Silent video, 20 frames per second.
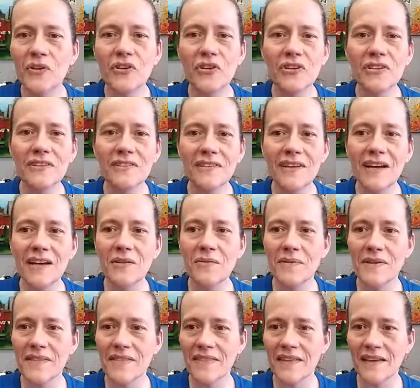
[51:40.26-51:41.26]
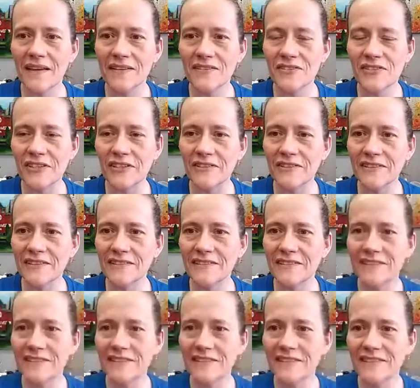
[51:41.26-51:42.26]
well, good luck with that,
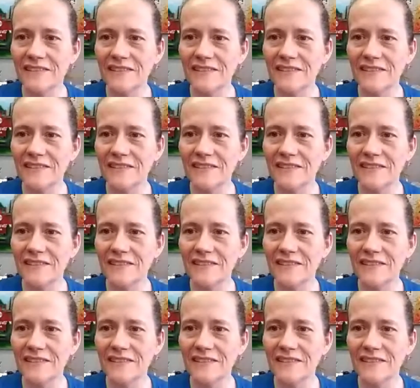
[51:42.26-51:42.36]
Sharon.